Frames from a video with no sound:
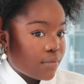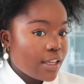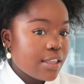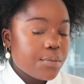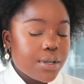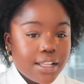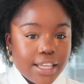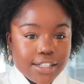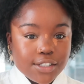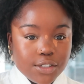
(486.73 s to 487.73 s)
And then what I
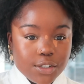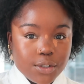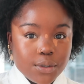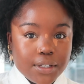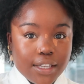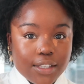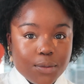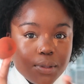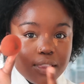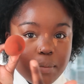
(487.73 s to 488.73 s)
like to do
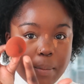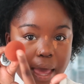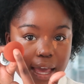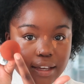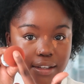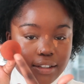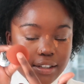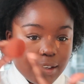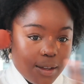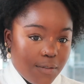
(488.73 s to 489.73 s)
is with the back
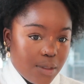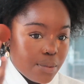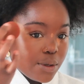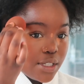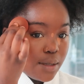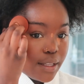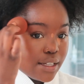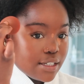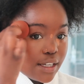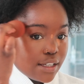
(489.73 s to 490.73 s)
of the beauty
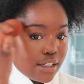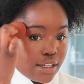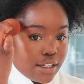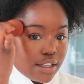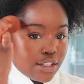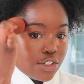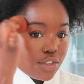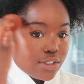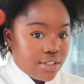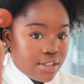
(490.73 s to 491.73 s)
blender,
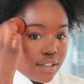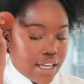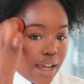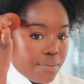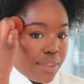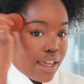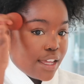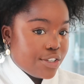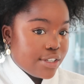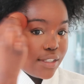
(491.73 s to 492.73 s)
just dab the
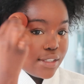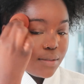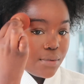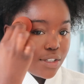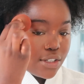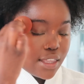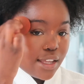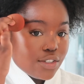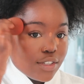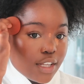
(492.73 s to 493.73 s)
edges, which
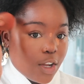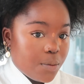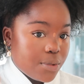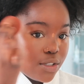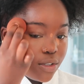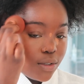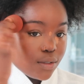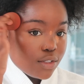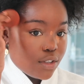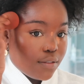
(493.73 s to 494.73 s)
then just helps
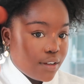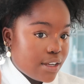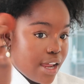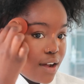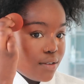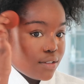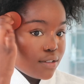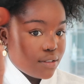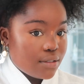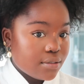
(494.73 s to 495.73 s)
to soften it out.
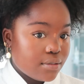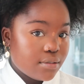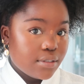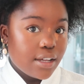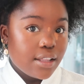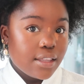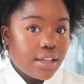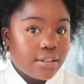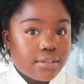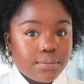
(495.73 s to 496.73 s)
And
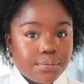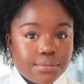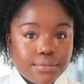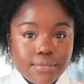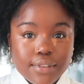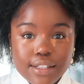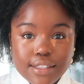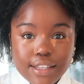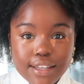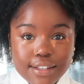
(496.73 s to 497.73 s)
then that
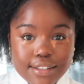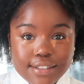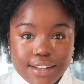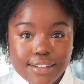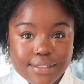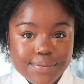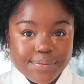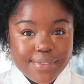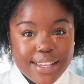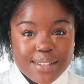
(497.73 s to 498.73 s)
side is done,
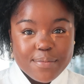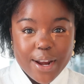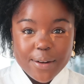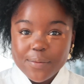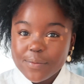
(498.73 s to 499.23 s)
nice and bright.